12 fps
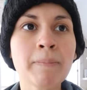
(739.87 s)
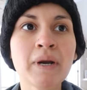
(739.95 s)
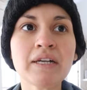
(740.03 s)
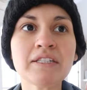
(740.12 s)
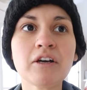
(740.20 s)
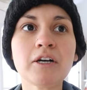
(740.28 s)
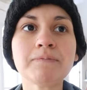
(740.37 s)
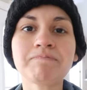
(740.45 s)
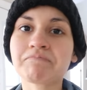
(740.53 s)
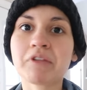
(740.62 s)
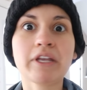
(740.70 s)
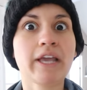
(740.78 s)
But I saw,
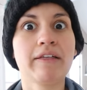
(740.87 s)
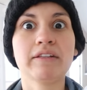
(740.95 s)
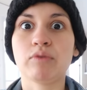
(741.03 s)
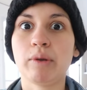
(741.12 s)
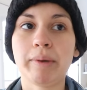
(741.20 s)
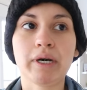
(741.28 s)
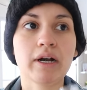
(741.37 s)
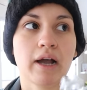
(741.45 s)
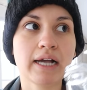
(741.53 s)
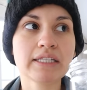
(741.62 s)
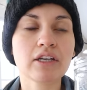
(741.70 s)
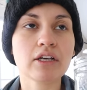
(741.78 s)
yeah, that's way better.
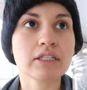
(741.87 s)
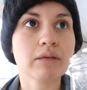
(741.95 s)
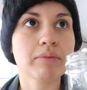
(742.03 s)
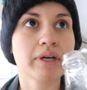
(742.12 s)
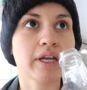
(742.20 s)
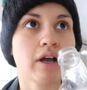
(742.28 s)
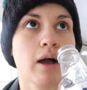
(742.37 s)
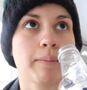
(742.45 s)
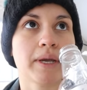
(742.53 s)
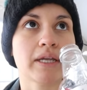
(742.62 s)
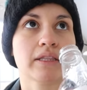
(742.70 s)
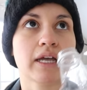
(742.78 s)
I saw somebody
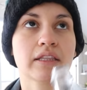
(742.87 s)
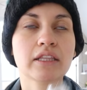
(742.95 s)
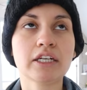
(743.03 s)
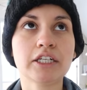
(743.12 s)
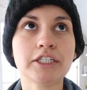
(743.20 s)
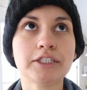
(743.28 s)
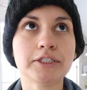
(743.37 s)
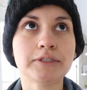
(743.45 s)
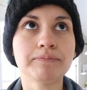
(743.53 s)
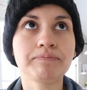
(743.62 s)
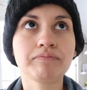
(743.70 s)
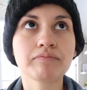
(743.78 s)
comment that
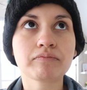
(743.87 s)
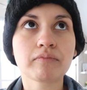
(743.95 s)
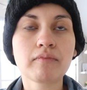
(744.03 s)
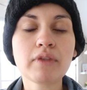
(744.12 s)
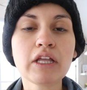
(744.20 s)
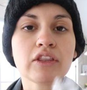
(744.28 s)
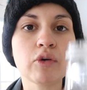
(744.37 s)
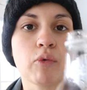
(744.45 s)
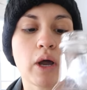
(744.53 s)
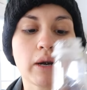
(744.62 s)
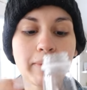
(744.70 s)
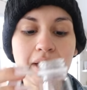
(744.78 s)
the
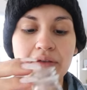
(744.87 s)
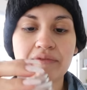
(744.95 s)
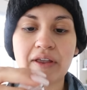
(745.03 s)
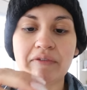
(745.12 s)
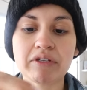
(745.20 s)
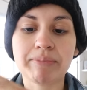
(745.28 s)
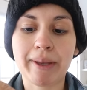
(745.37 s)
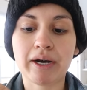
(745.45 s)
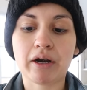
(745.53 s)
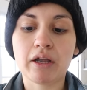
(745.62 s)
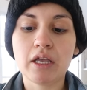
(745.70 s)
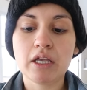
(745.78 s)
watermelon flavor is
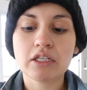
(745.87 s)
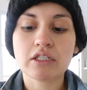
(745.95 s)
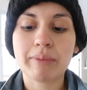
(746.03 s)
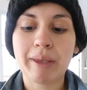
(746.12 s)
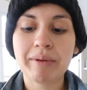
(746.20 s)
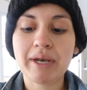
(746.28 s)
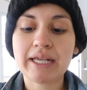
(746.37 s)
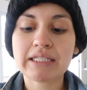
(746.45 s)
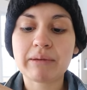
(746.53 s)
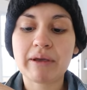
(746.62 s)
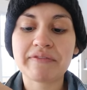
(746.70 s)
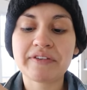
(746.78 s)
better. So maybe next
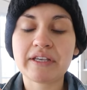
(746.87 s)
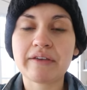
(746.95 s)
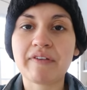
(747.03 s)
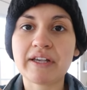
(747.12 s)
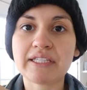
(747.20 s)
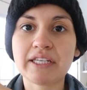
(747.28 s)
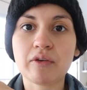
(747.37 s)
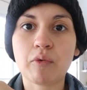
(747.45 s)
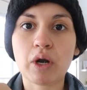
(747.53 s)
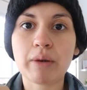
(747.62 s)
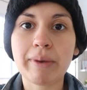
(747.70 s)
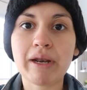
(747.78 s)
time if I see the
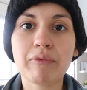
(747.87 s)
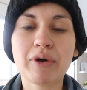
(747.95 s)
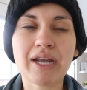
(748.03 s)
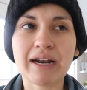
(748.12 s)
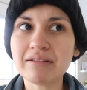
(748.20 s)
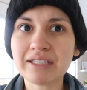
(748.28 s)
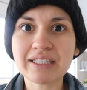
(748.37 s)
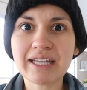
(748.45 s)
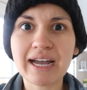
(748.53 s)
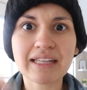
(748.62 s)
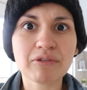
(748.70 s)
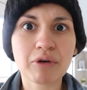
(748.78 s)
watermelon one, I don't think they
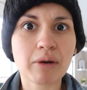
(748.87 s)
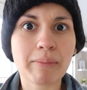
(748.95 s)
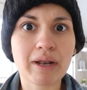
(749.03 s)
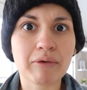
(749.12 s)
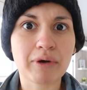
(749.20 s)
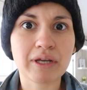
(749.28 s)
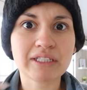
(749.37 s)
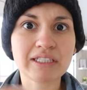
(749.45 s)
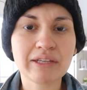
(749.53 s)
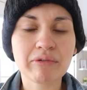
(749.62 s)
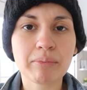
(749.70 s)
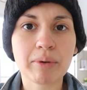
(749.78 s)
had the watermelon one. I
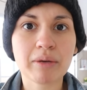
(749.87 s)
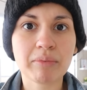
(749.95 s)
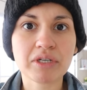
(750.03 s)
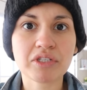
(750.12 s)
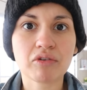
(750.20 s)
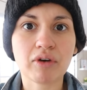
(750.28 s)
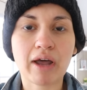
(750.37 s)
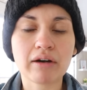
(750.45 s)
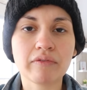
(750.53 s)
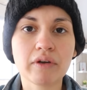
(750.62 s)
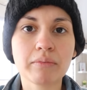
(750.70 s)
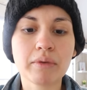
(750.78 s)
think they were pretty much sold out
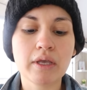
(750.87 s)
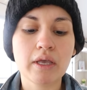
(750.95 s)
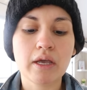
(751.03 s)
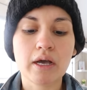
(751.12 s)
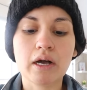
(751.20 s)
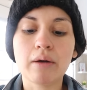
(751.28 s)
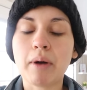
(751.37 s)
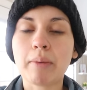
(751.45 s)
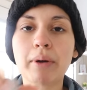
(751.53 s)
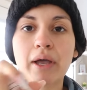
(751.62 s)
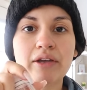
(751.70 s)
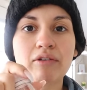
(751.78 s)
of them. I'll
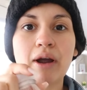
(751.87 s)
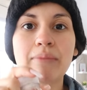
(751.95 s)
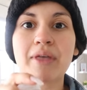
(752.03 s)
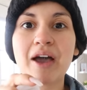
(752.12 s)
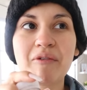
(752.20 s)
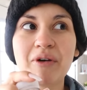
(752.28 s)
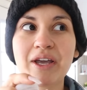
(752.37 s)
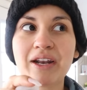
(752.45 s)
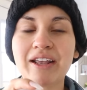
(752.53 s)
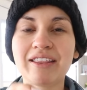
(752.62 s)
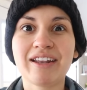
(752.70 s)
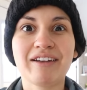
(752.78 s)
probably grab that one.
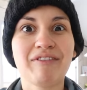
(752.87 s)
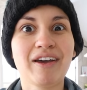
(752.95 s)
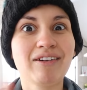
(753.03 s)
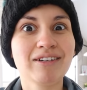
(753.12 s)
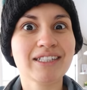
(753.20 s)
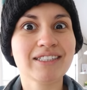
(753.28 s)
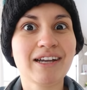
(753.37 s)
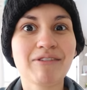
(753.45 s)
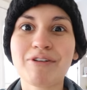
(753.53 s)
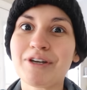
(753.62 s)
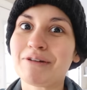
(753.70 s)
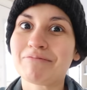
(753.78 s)
And then if I don't like that
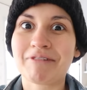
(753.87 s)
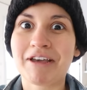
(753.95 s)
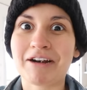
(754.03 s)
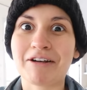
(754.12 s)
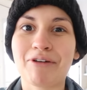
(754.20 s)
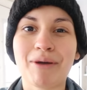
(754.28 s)
one, I don't know.